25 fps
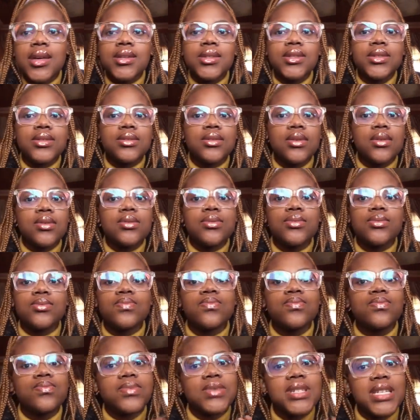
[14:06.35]
So
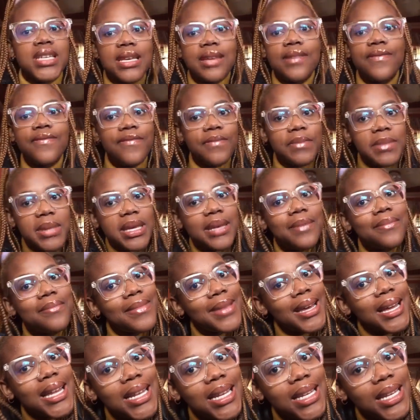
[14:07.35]
give me
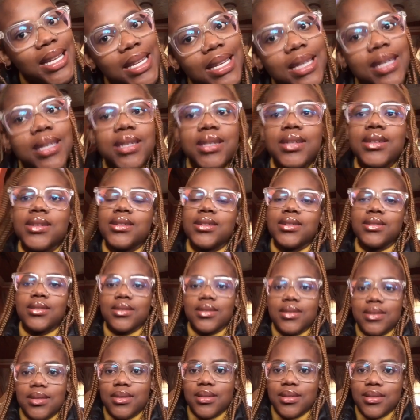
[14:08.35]
money,
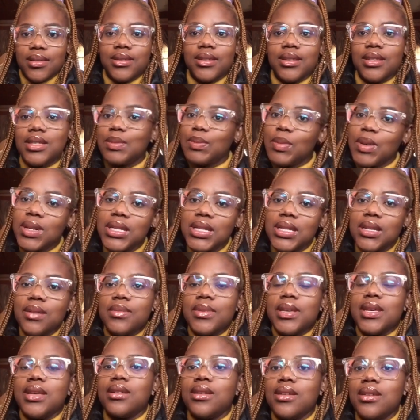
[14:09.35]
sponsor
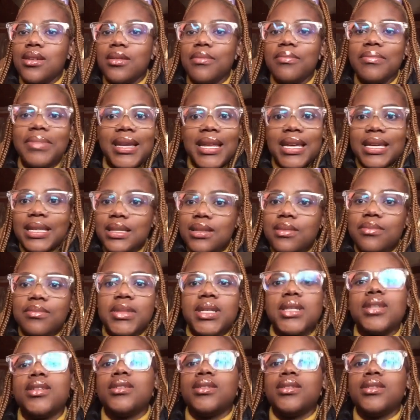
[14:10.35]
me, bless me.